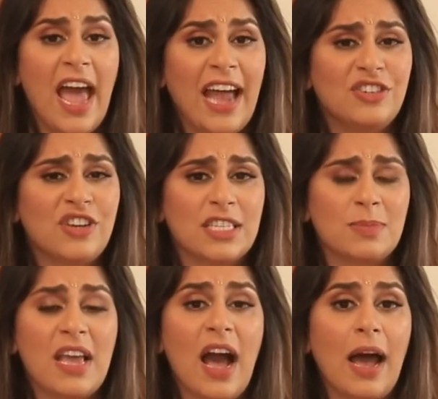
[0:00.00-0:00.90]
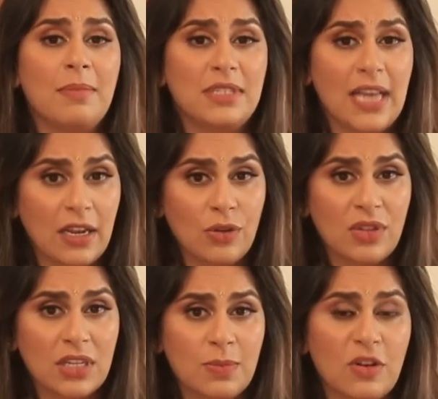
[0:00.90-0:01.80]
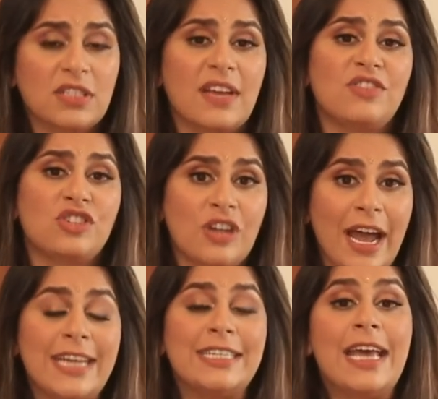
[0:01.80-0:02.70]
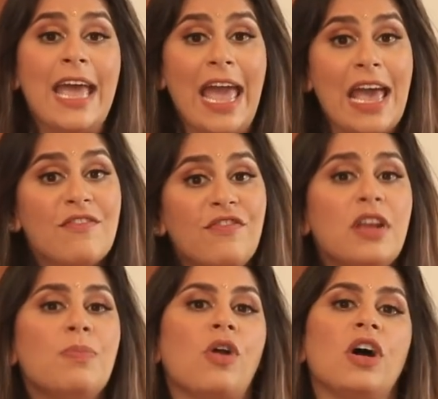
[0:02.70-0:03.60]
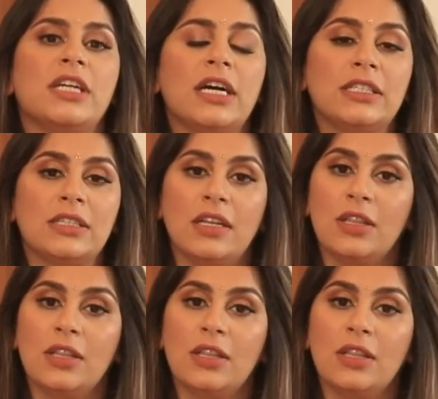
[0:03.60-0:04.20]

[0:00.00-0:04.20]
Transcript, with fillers: And trust me, I'm telling you this because I've tried every product,